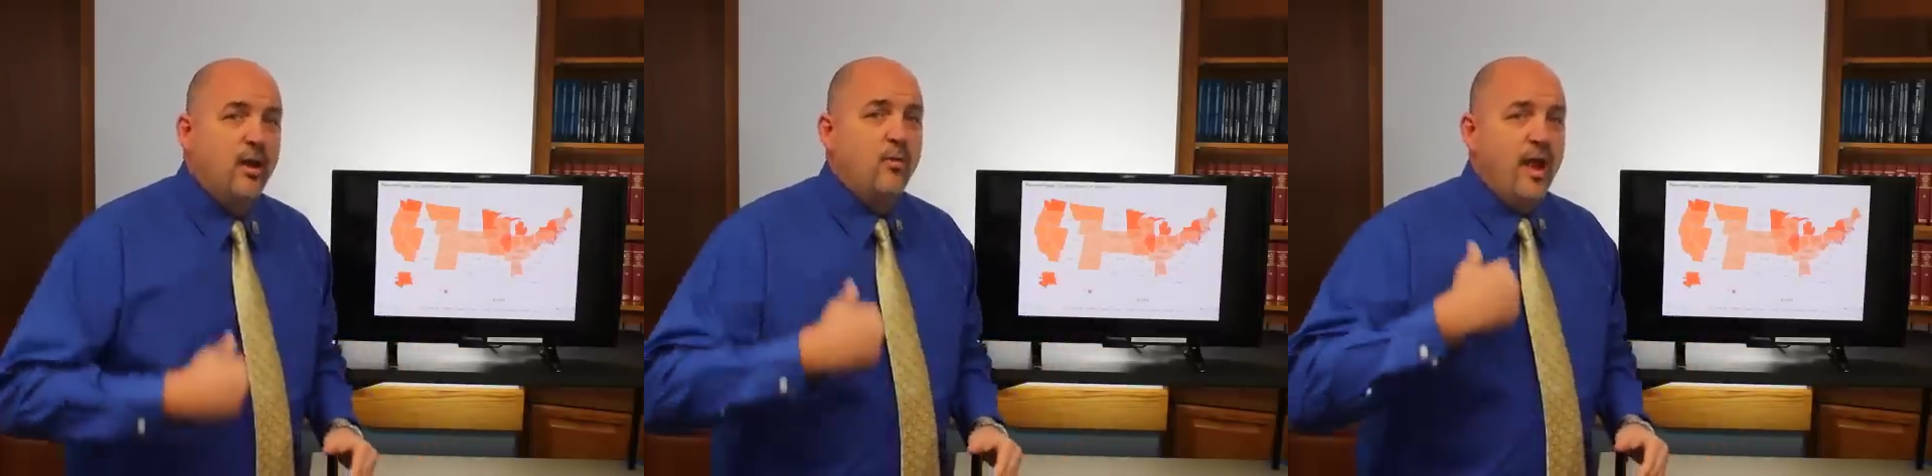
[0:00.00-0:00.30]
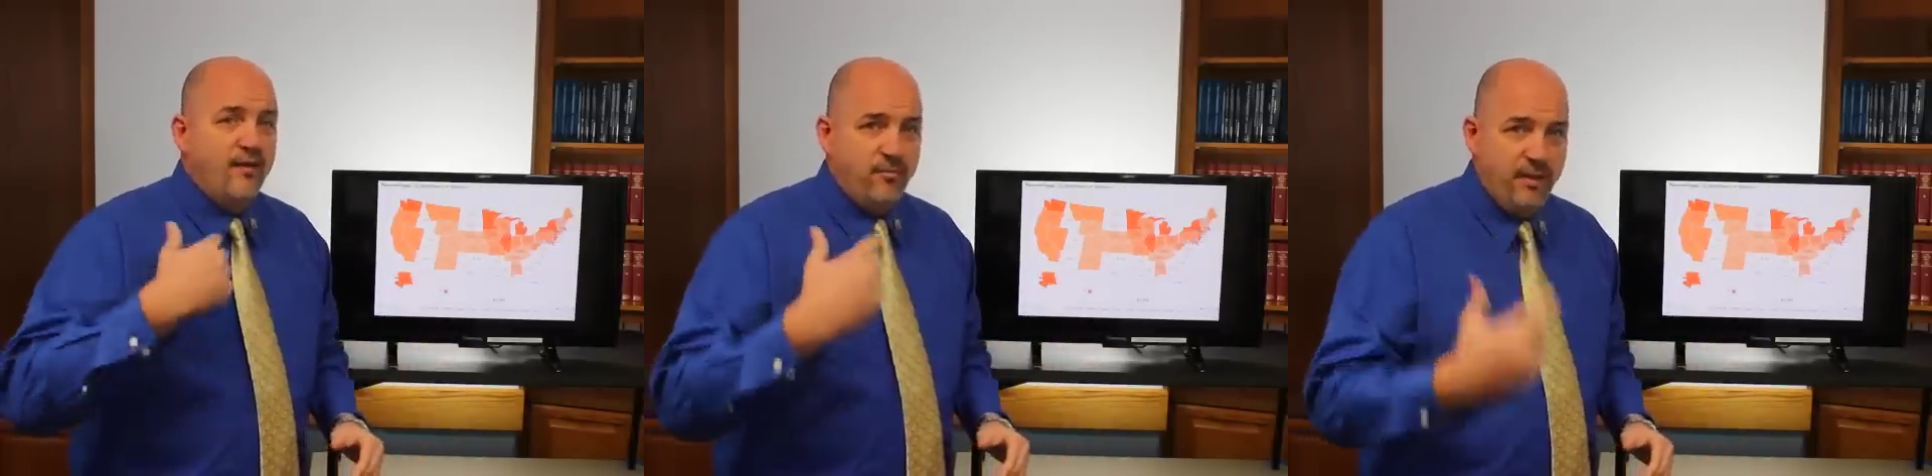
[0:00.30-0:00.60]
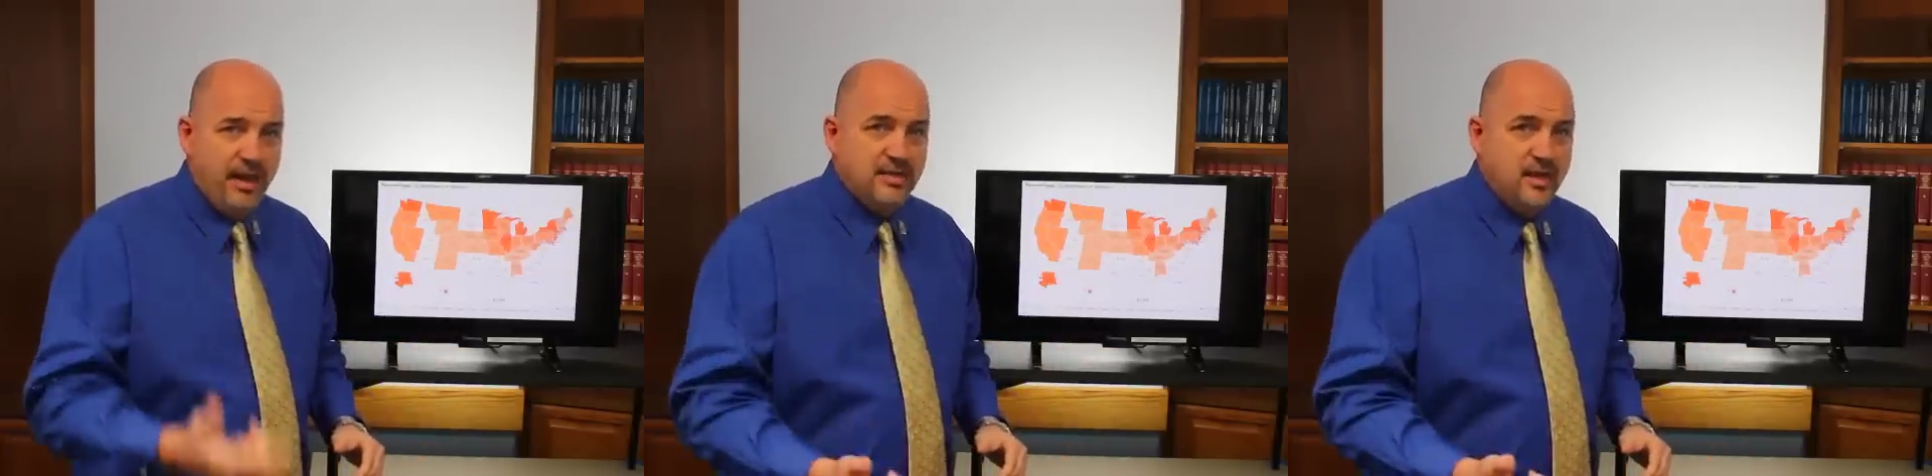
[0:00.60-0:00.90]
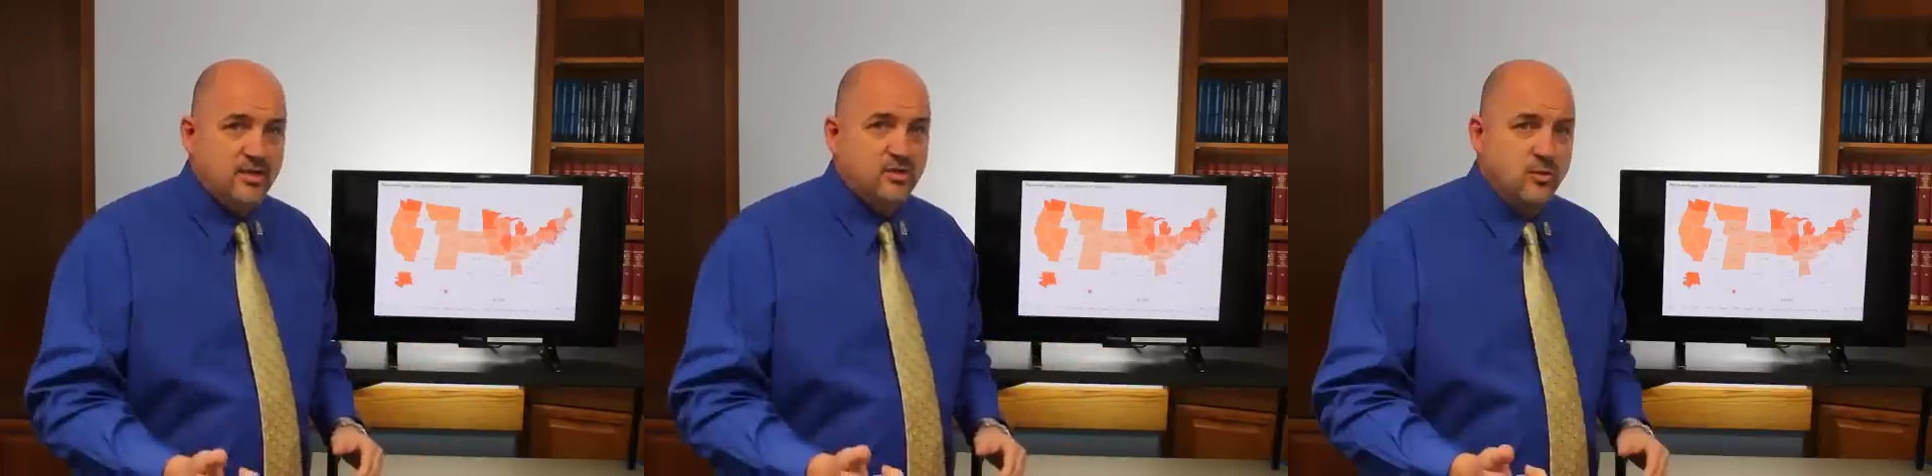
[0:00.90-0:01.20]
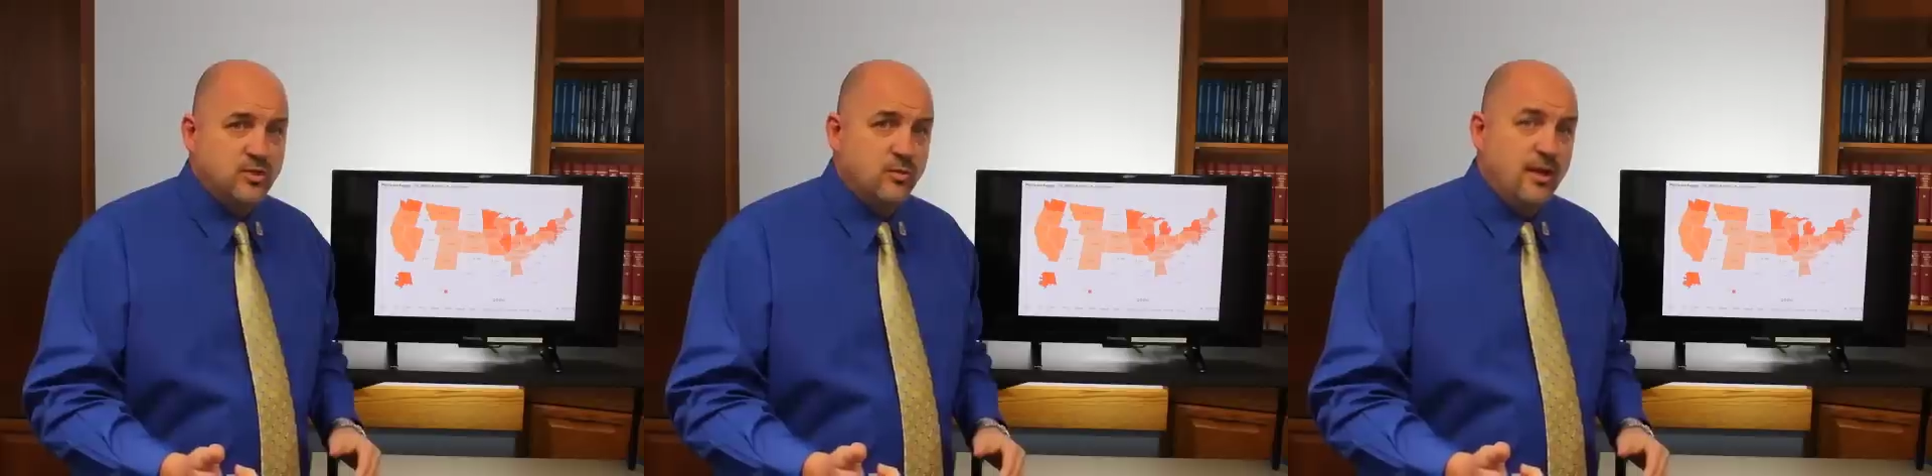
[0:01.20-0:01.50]
We haven't paid attention to
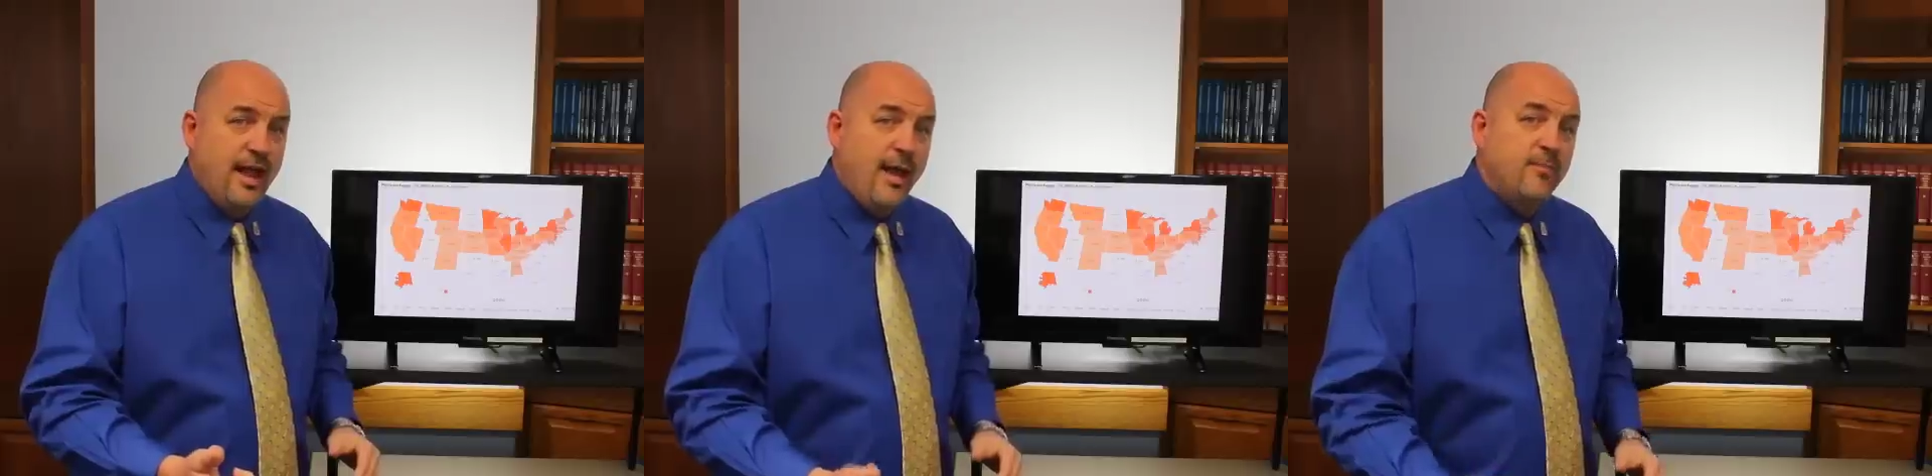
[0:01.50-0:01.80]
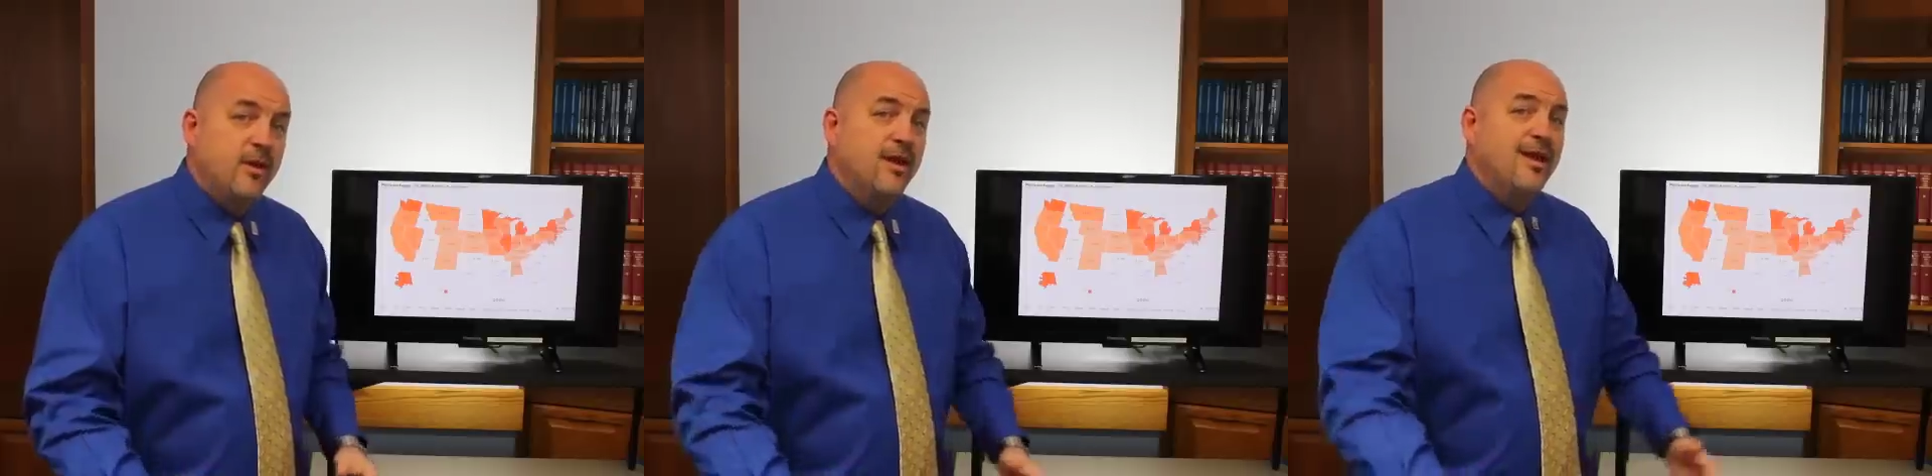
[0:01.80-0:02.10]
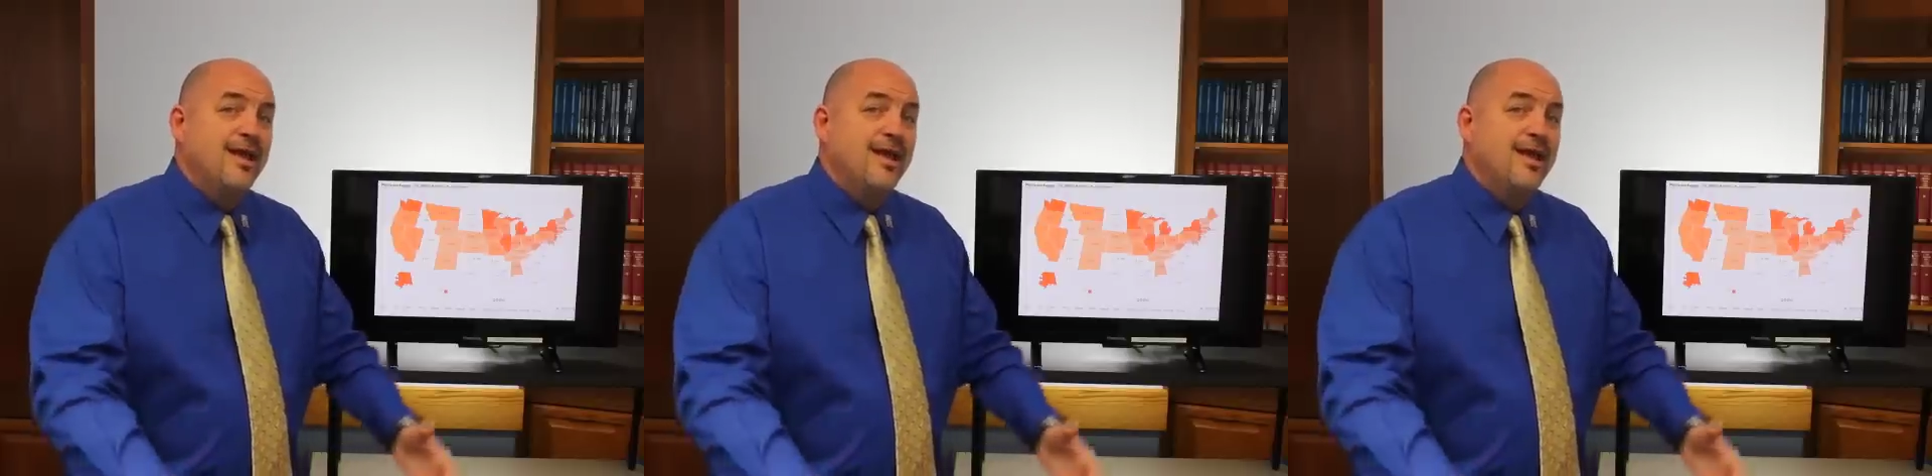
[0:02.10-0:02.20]
what's really happened.